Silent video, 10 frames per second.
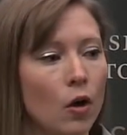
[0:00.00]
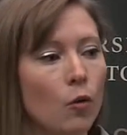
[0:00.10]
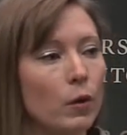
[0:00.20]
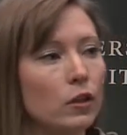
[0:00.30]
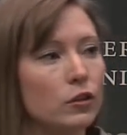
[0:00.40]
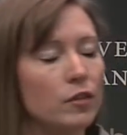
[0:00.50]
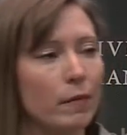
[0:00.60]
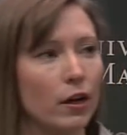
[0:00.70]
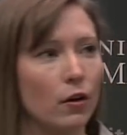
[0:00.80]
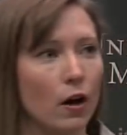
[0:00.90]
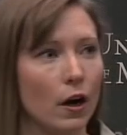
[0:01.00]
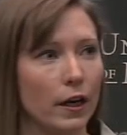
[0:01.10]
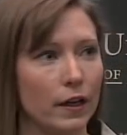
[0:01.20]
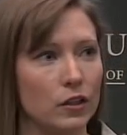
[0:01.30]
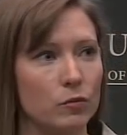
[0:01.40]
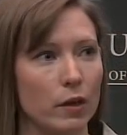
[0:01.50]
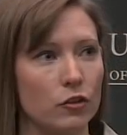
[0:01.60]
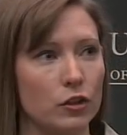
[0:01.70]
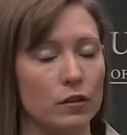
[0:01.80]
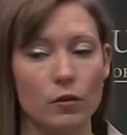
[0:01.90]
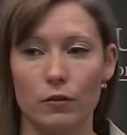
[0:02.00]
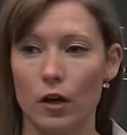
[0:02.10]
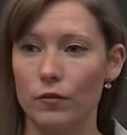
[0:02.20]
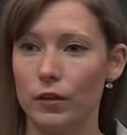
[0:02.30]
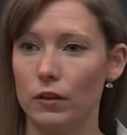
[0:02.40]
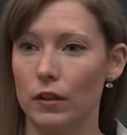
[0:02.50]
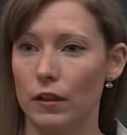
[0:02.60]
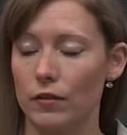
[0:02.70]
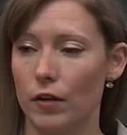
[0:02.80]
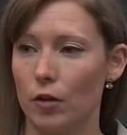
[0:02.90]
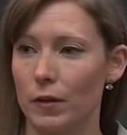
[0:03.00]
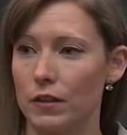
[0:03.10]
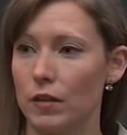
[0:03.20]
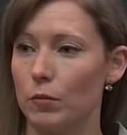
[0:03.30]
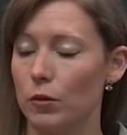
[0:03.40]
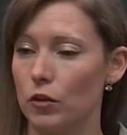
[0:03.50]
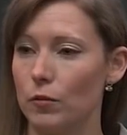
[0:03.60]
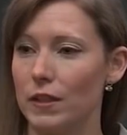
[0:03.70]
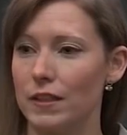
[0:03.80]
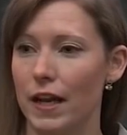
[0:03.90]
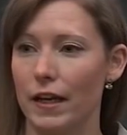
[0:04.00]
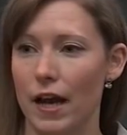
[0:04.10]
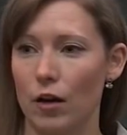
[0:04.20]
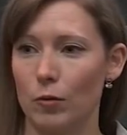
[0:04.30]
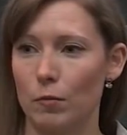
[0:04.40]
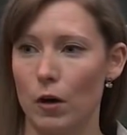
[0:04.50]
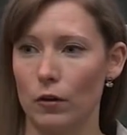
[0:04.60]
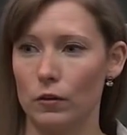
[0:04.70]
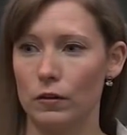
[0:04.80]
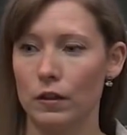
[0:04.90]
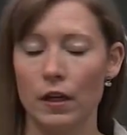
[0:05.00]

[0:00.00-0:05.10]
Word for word: We looked at microRNA expression throughout fetal lung development in both humans and an animal model.